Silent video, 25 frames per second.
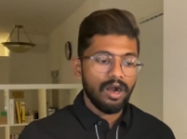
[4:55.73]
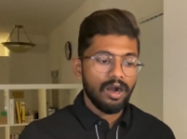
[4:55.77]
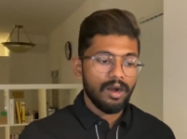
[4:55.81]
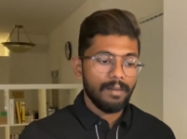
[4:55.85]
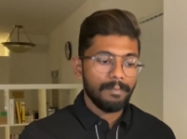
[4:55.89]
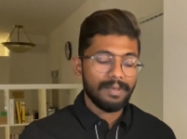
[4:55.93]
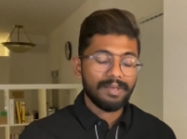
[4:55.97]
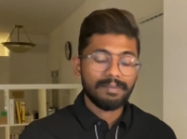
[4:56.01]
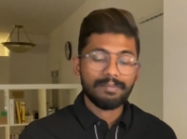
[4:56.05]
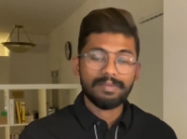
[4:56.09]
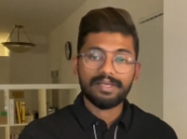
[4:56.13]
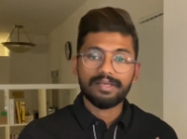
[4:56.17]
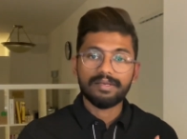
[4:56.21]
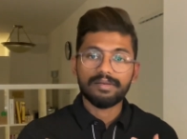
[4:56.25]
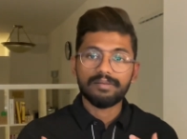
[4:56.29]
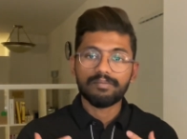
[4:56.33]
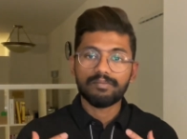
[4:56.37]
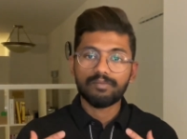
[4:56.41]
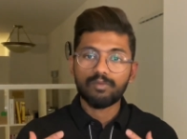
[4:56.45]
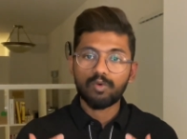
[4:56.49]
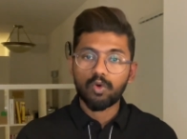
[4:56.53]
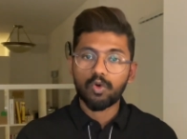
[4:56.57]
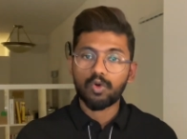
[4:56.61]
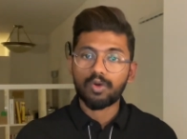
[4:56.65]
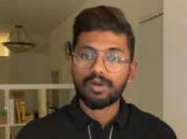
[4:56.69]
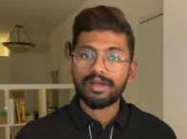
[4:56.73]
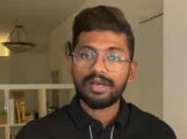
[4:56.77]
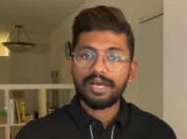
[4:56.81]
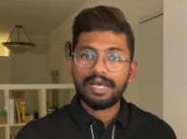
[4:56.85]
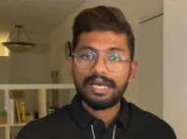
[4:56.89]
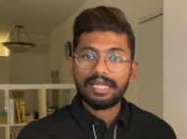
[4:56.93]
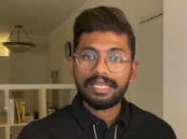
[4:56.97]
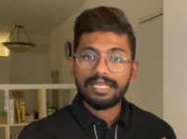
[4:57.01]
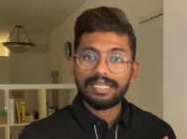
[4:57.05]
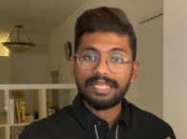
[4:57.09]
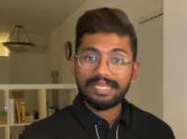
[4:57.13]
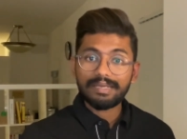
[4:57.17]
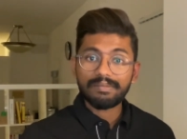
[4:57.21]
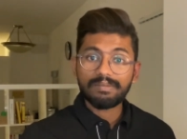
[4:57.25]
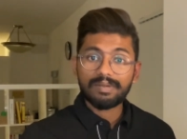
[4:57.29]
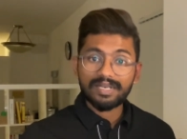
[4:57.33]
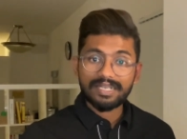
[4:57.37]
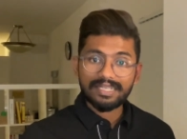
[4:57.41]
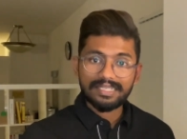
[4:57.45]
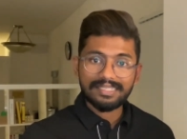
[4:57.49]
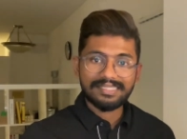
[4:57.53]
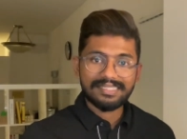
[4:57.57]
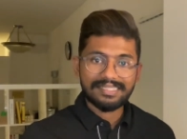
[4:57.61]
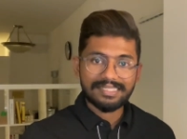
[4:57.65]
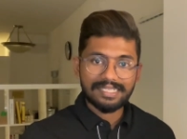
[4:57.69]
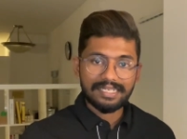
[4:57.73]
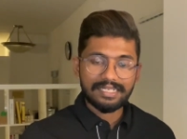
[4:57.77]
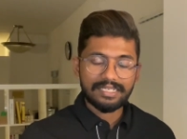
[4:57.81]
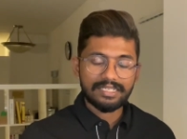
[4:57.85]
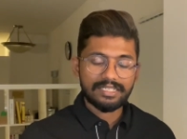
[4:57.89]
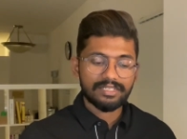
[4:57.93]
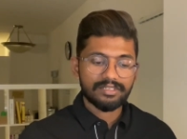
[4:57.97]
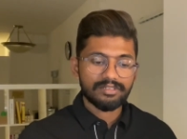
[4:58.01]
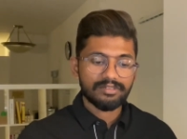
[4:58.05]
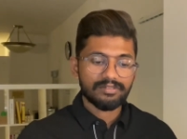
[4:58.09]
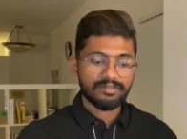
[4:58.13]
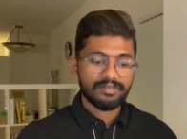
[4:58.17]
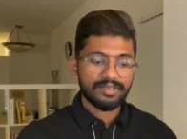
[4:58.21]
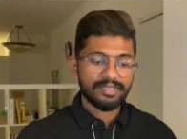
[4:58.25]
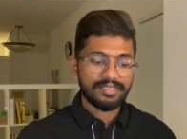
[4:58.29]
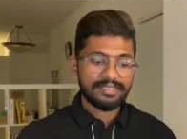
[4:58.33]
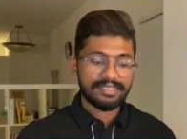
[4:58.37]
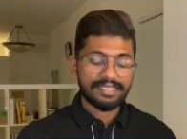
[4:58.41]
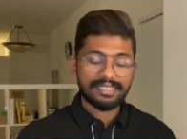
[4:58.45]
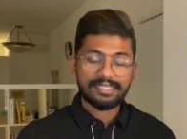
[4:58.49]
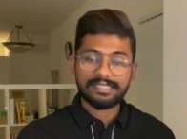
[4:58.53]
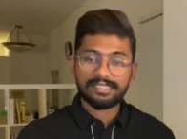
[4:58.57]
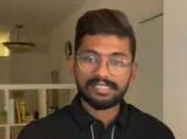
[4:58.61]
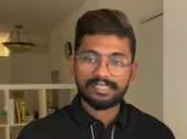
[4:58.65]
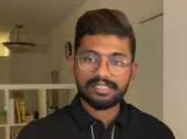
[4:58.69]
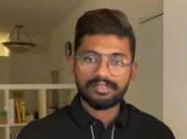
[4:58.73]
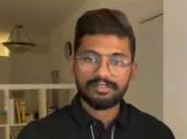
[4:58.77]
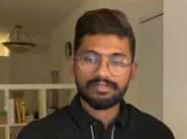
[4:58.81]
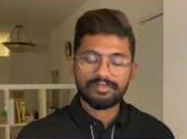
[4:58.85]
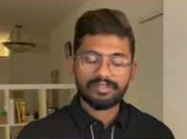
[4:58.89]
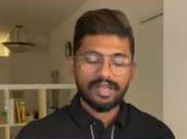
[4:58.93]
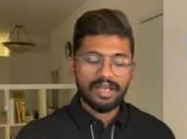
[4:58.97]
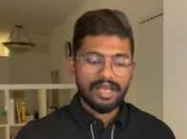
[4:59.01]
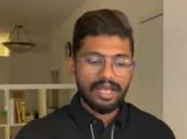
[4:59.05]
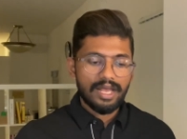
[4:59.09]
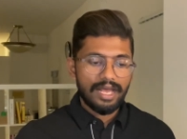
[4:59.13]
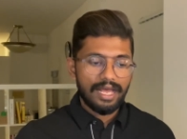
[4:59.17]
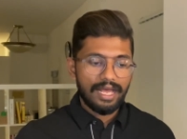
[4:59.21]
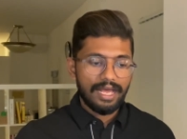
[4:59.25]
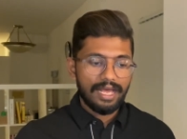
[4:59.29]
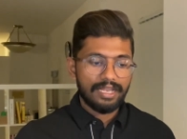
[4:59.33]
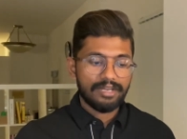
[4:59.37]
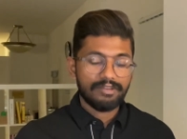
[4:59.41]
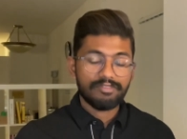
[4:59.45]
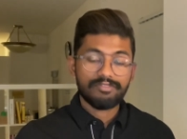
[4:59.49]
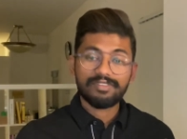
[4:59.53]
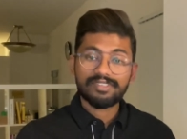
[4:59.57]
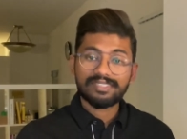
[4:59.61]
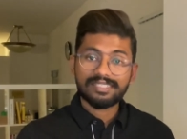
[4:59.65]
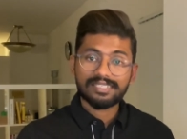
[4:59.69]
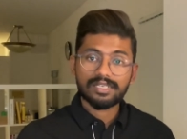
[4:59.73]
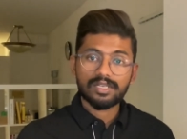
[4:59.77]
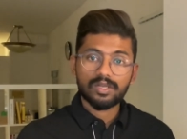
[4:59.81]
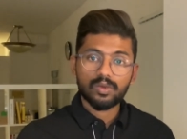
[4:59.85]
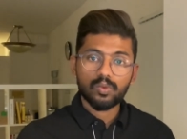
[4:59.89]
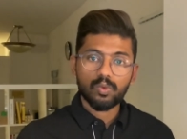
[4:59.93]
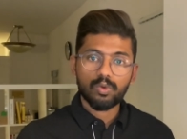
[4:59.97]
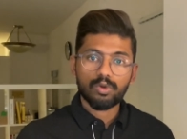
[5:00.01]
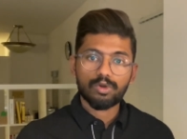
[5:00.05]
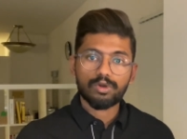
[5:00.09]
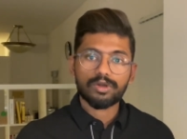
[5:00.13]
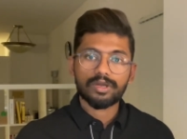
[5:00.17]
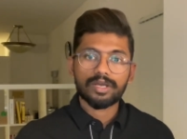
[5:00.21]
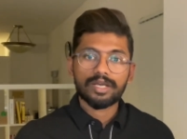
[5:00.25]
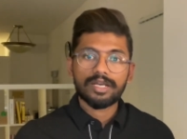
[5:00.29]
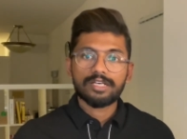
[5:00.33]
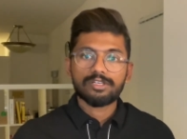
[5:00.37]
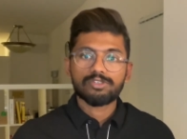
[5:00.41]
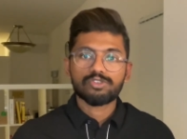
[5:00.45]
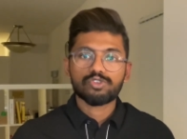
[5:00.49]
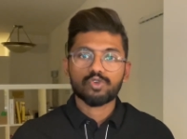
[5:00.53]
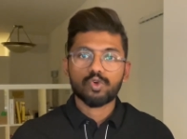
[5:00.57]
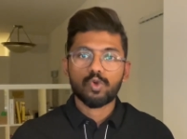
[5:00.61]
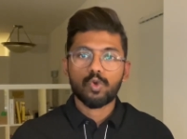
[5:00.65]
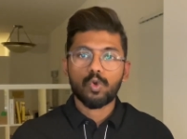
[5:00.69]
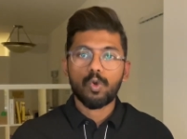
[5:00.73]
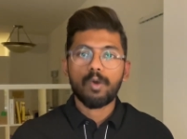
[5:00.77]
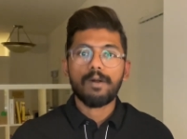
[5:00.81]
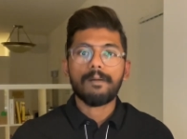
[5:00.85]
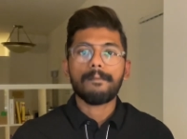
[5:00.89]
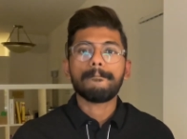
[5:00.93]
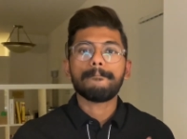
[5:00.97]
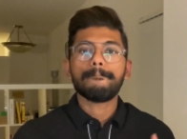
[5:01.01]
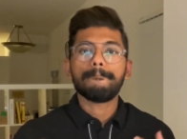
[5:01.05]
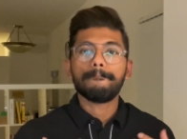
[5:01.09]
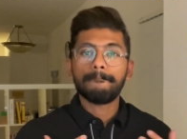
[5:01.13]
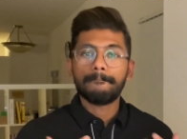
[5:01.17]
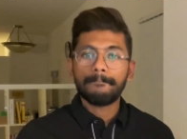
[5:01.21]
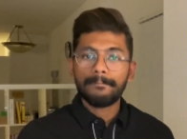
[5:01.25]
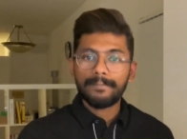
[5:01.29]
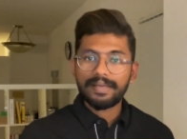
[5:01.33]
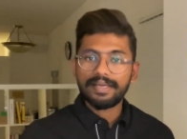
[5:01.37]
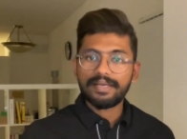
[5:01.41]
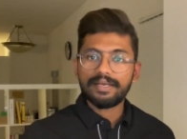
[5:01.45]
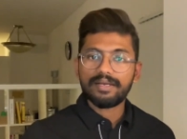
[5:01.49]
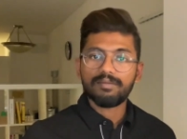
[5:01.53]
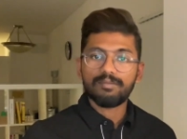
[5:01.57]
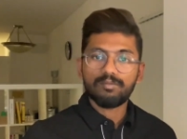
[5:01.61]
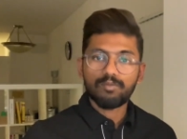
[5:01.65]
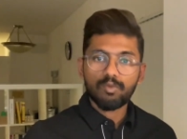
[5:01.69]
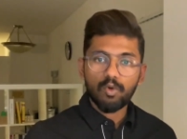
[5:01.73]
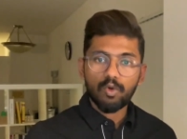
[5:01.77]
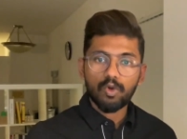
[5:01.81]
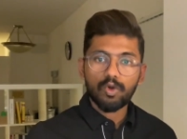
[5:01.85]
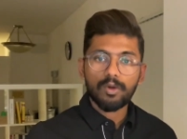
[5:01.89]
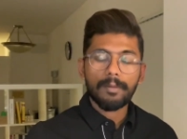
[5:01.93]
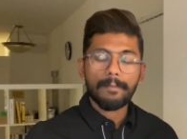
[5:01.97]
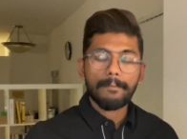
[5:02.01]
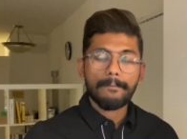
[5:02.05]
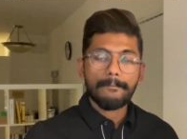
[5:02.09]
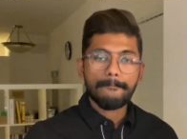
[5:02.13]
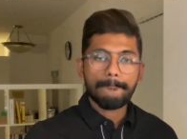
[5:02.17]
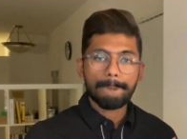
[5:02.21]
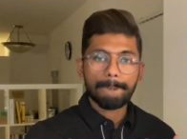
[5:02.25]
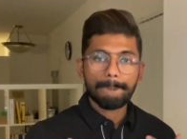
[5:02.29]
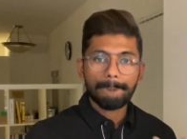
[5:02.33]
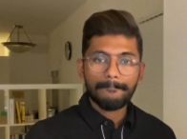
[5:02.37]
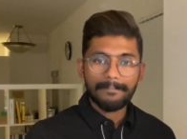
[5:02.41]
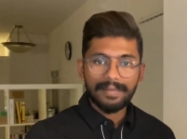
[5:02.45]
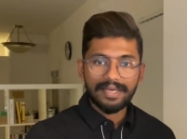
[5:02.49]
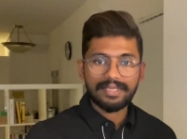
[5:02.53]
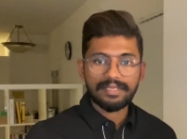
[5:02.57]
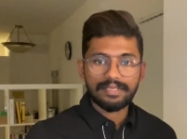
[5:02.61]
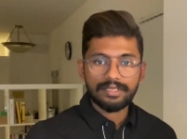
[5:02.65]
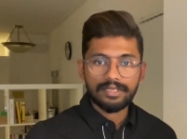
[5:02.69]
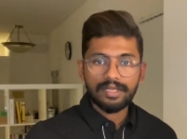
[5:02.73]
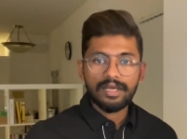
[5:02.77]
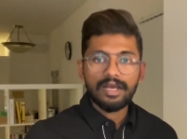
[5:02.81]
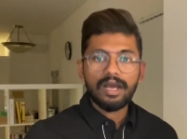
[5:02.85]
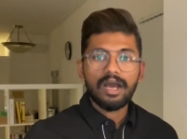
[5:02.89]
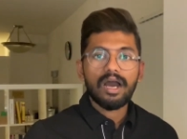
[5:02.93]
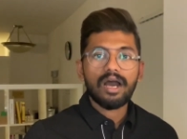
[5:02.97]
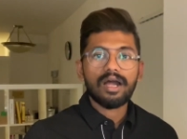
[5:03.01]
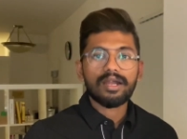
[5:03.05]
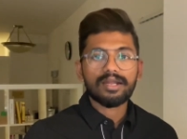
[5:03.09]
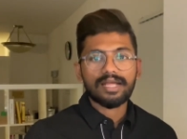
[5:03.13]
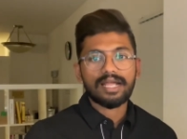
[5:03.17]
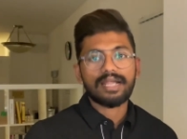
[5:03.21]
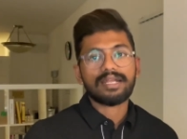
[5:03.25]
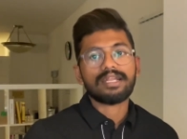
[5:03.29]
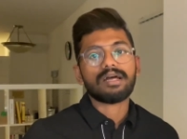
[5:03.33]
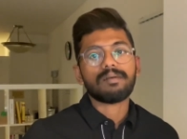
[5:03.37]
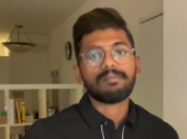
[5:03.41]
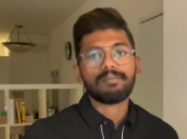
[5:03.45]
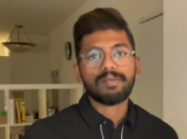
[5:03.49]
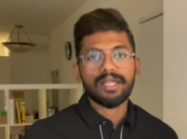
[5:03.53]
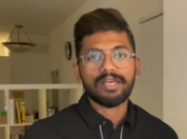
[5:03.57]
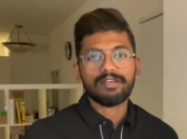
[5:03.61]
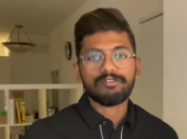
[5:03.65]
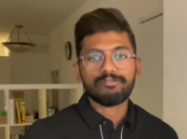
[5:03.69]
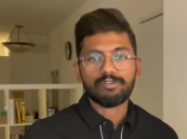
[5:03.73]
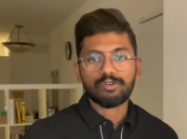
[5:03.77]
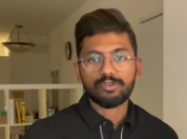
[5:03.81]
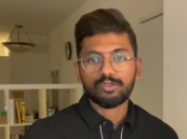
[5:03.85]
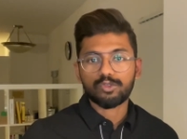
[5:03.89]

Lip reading: maybe more labor incentive intensive and physical work, so more men are kind of applying for